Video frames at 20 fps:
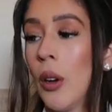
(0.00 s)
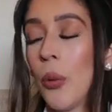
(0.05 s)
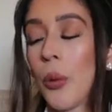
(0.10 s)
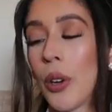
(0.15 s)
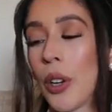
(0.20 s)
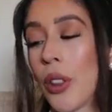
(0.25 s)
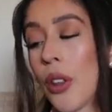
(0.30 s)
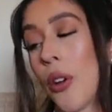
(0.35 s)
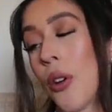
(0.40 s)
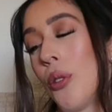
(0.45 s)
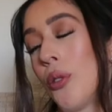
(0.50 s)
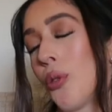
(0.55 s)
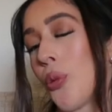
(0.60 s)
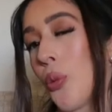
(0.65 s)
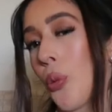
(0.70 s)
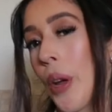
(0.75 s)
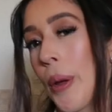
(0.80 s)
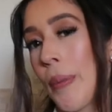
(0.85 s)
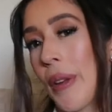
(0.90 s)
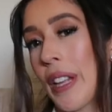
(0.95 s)
one of those
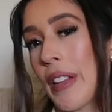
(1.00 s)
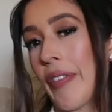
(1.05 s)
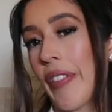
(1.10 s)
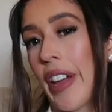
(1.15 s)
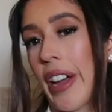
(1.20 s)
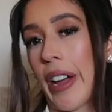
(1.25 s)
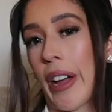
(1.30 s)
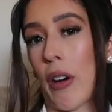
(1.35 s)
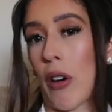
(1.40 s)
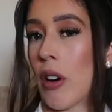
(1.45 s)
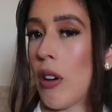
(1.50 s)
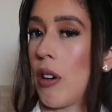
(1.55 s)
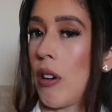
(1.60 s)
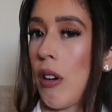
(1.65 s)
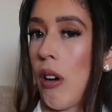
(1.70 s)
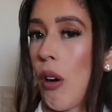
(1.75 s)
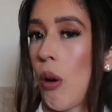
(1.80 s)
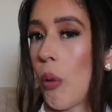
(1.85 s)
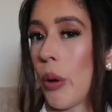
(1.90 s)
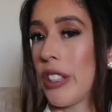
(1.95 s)
women that are
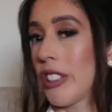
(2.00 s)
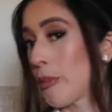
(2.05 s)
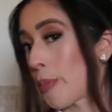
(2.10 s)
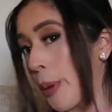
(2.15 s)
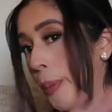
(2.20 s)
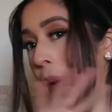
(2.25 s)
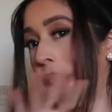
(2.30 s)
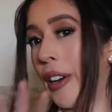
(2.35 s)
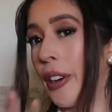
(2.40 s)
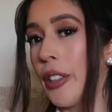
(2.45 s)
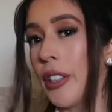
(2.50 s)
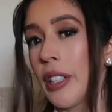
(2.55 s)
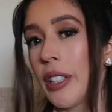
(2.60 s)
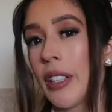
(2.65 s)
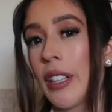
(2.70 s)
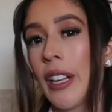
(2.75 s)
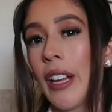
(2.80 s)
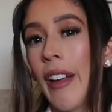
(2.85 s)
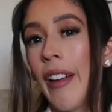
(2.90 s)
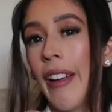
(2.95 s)
always prepared
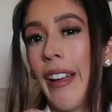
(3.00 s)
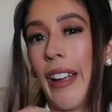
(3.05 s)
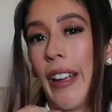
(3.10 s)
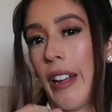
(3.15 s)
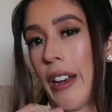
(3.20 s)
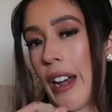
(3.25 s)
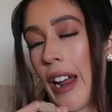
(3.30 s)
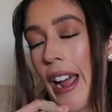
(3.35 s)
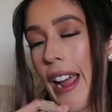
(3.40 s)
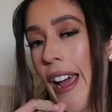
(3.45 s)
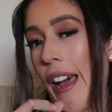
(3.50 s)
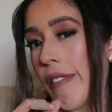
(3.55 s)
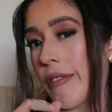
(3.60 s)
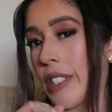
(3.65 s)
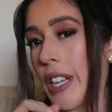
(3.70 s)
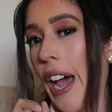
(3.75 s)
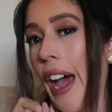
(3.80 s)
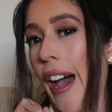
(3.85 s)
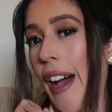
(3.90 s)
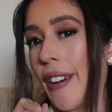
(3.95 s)
and I have
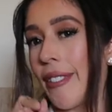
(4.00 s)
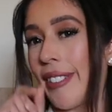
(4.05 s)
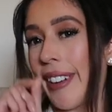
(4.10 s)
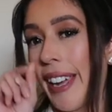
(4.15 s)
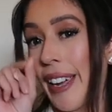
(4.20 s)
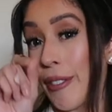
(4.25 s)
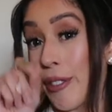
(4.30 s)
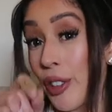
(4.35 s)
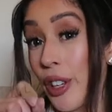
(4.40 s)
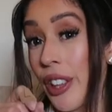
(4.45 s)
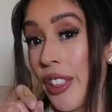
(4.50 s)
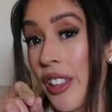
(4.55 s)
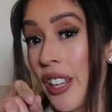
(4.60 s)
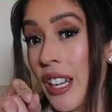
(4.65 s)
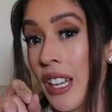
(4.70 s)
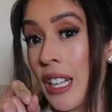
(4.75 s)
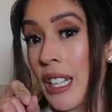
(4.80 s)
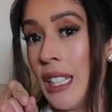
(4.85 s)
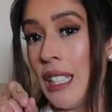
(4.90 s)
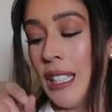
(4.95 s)
to have
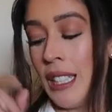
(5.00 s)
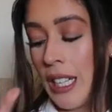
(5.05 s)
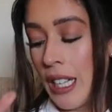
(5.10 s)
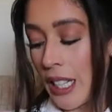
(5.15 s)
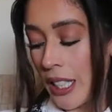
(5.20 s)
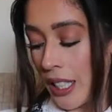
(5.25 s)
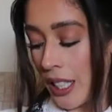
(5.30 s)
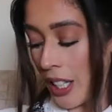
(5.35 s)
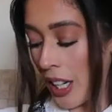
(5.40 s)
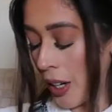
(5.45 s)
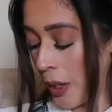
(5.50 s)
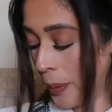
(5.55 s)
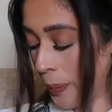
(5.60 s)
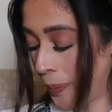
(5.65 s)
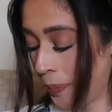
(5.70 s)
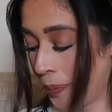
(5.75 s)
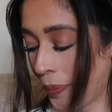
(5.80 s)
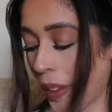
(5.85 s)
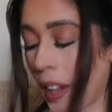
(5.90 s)
everything, you know?